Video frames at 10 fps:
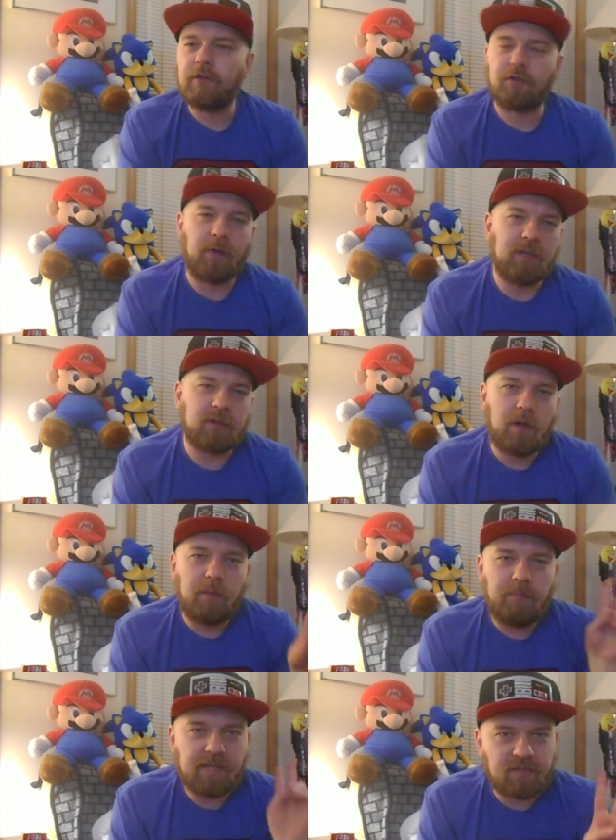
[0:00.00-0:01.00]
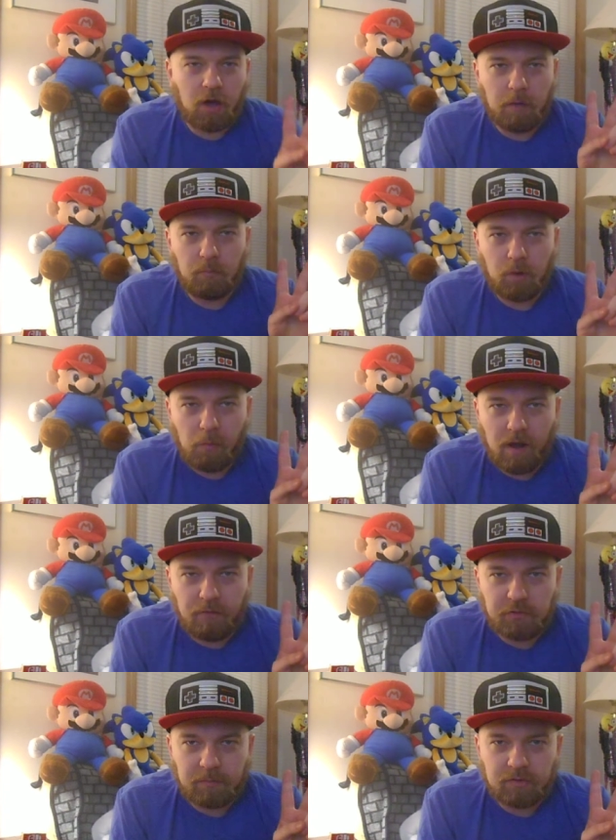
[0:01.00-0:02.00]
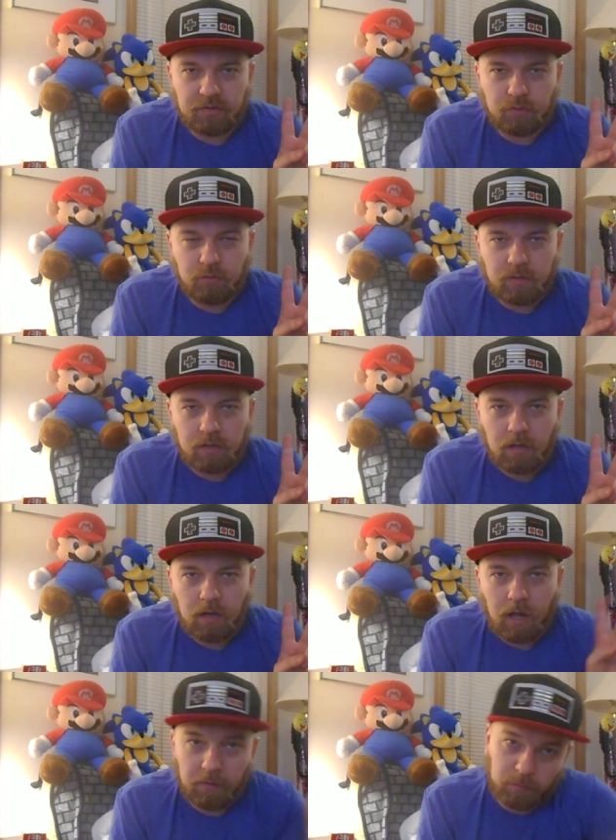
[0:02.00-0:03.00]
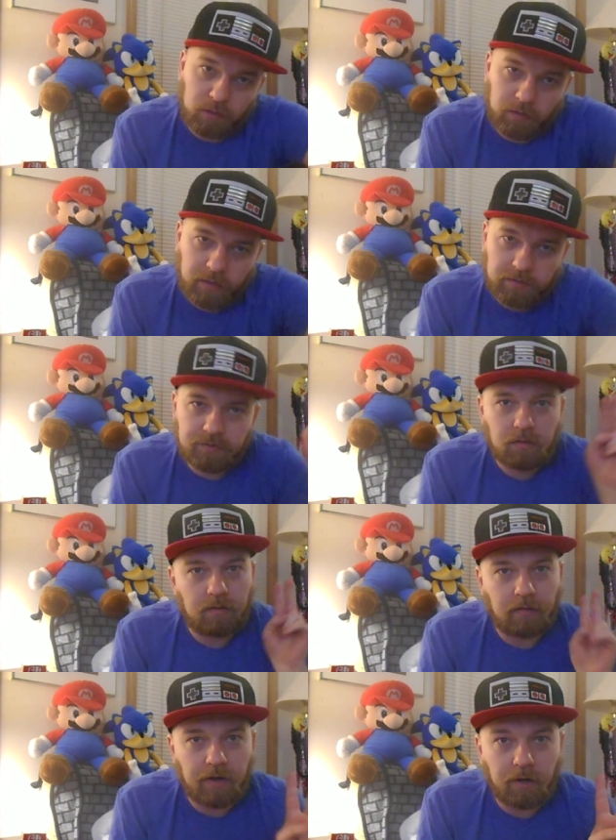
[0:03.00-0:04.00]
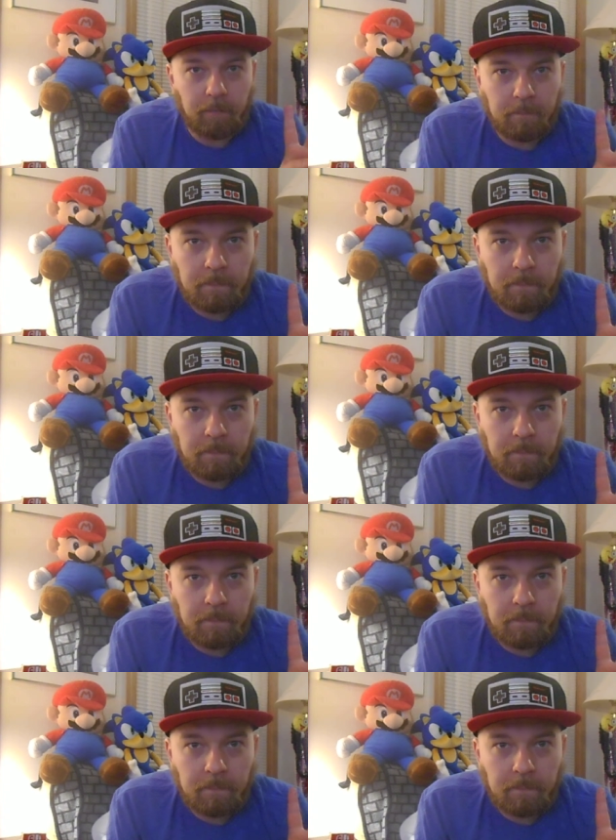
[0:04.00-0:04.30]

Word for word: so anyways, peace out. More random videos coming soon. Coming up on this later.